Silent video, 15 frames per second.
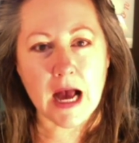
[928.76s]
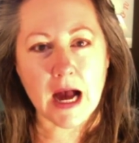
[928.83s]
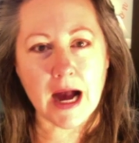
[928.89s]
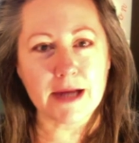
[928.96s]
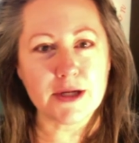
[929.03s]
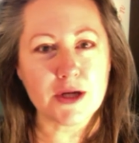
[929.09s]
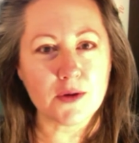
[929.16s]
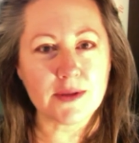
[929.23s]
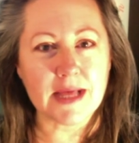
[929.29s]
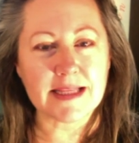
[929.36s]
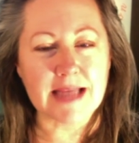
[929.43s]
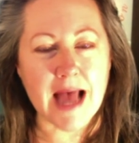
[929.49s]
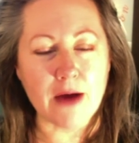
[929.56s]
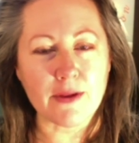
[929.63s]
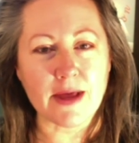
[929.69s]
I know
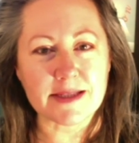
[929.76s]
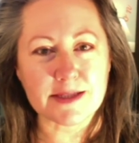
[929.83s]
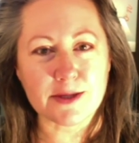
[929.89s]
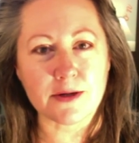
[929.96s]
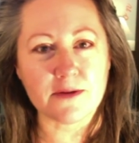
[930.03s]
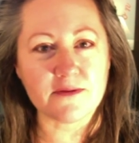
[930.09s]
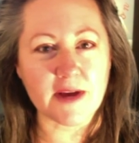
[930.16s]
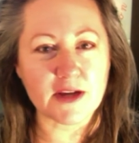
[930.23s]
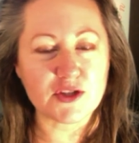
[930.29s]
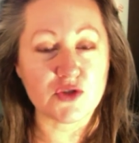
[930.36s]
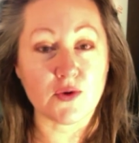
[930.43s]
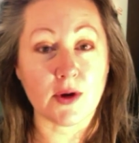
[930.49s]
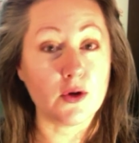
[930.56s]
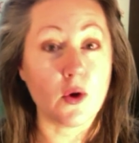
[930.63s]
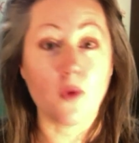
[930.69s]
that's how that's going to affect
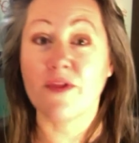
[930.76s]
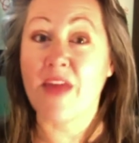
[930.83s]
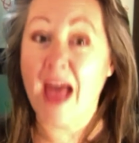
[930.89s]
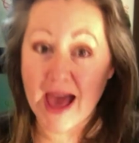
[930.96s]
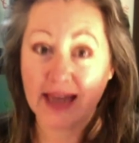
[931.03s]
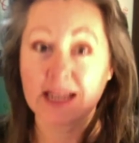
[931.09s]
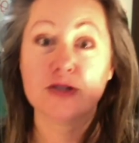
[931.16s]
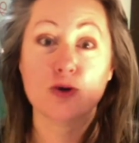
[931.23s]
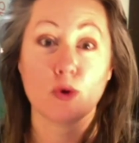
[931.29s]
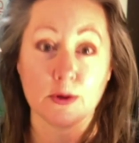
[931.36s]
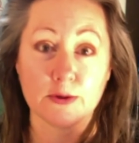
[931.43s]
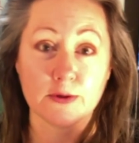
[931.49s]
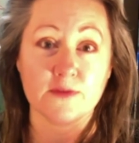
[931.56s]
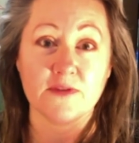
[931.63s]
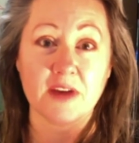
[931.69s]
you. I know that it's going
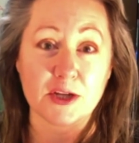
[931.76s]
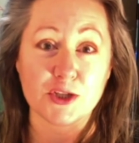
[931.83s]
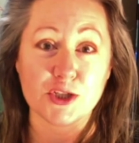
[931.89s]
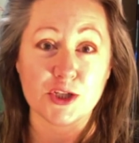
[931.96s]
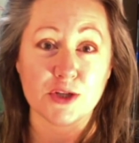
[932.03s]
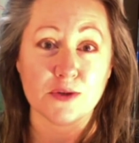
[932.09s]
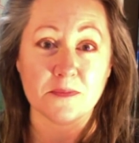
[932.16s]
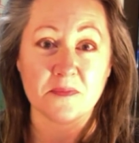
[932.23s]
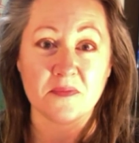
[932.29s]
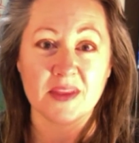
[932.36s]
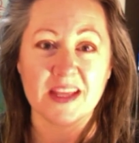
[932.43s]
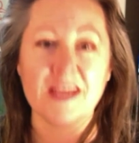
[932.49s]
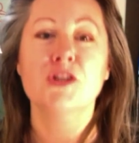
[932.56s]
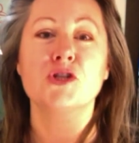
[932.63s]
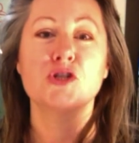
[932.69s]
to affect you,
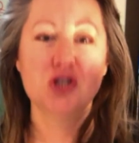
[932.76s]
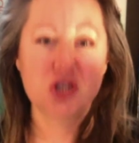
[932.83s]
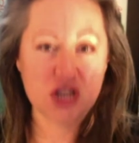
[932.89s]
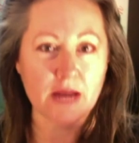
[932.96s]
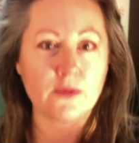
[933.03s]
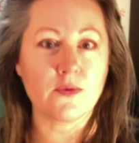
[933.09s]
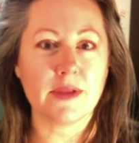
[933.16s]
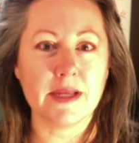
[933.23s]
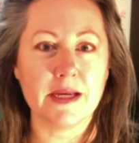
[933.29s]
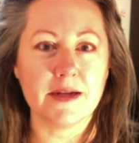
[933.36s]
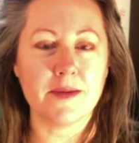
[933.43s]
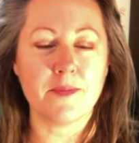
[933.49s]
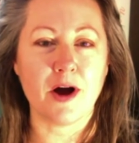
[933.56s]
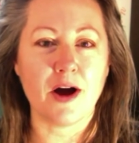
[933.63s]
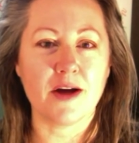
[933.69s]
generally in
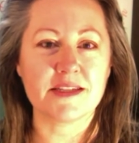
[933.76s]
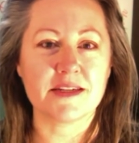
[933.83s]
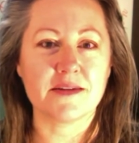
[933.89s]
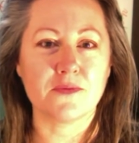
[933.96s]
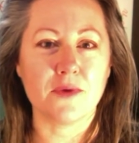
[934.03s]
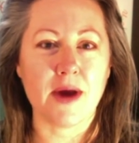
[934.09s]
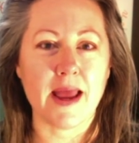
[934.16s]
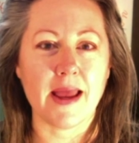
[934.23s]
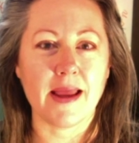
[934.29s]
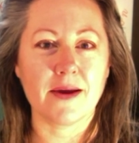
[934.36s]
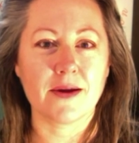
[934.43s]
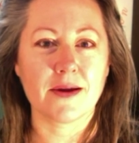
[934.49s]
a positive way.